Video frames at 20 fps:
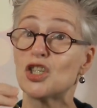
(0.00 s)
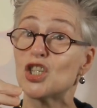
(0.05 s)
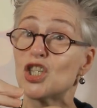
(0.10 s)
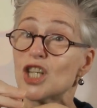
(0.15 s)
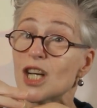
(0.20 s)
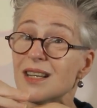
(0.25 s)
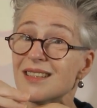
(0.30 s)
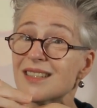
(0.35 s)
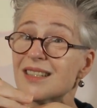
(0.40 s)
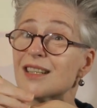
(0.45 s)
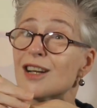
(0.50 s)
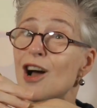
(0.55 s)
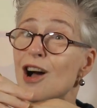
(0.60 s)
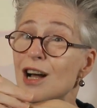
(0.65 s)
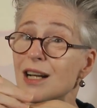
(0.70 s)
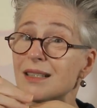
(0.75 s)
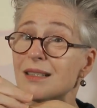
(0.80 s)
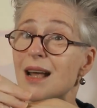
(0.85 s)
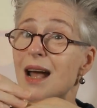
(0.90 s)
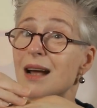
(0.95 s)
just
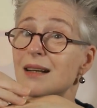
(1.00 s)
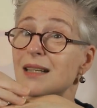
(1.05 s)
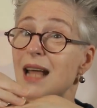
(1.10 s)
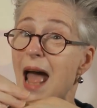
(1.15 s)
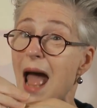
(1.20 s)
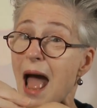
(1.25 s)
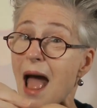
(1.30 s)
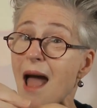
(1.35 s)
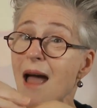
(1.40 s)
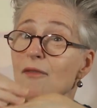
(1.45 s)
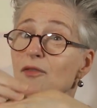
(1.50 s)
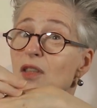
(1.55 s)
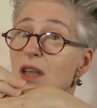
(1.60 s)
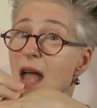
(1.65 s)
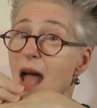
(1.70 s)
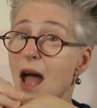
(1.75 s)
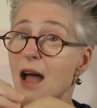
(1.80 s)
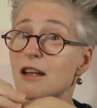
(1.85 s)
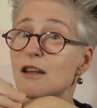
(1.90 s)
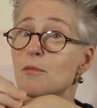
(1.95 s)
contact at
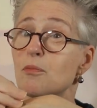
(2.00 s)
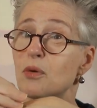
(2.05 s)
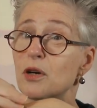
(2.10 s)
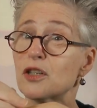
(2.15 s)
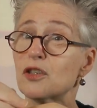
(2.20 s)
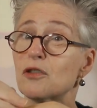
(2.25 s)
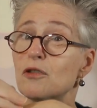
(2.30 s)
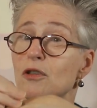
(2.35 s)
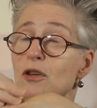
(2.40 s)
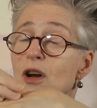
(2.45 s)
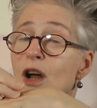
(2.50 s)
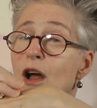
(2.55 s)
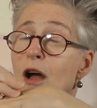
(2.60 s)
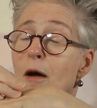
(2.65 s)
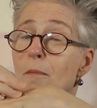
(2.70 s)
the acupressure